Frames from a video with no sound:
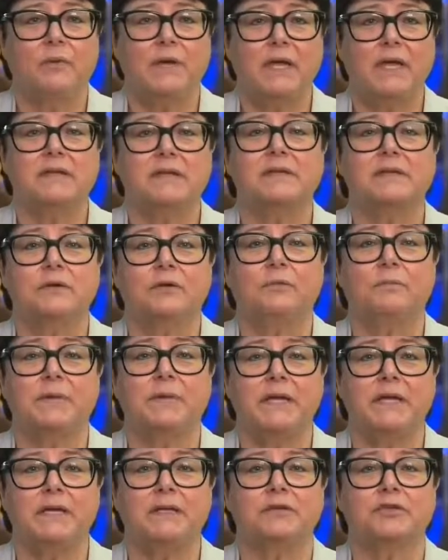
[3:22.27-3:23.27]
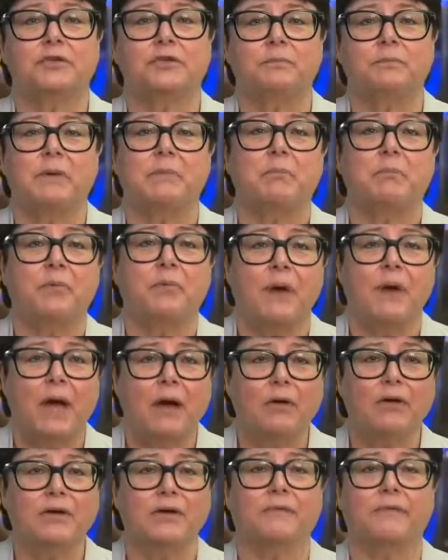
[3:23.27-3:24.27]
We as Europeans should be
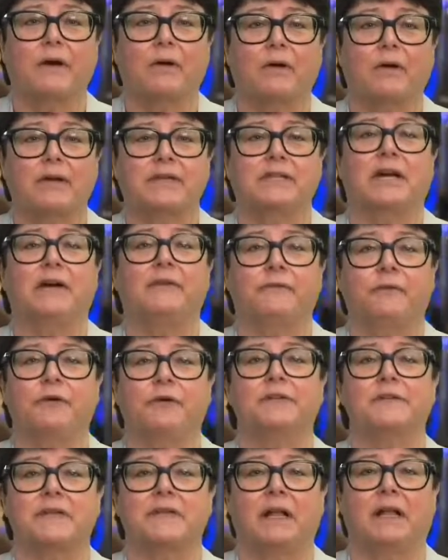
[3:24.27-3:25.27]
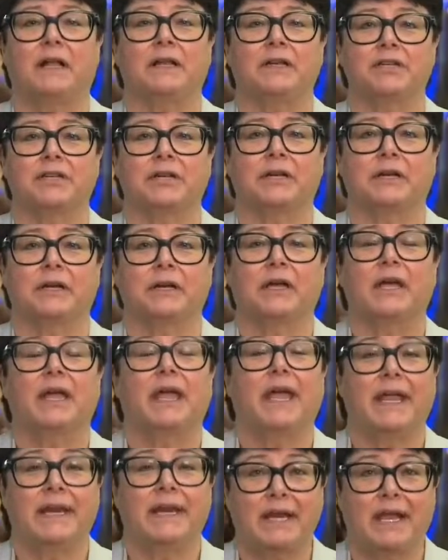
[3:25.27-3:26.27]
proud of our diverse culture
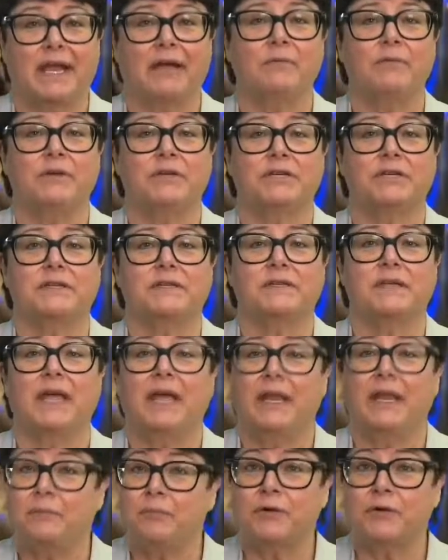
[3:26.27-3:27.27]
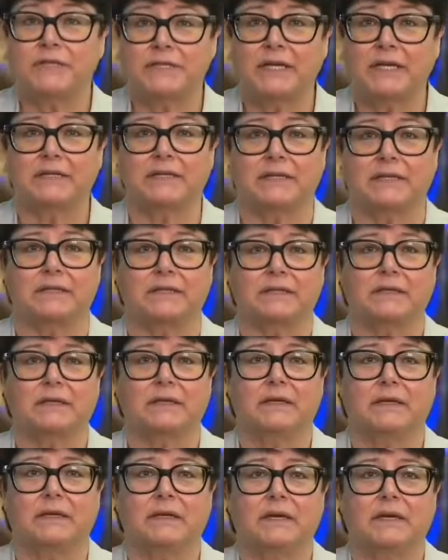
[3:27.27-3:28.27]
and languages and protect it.
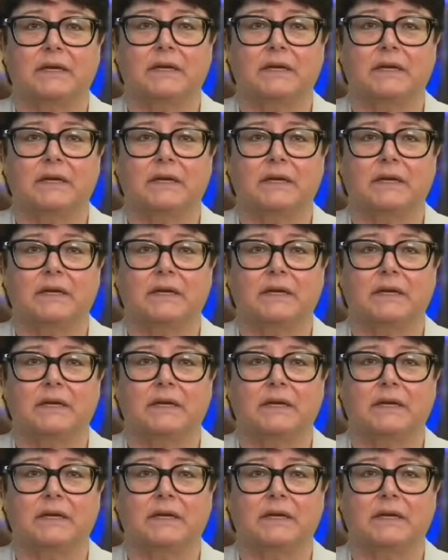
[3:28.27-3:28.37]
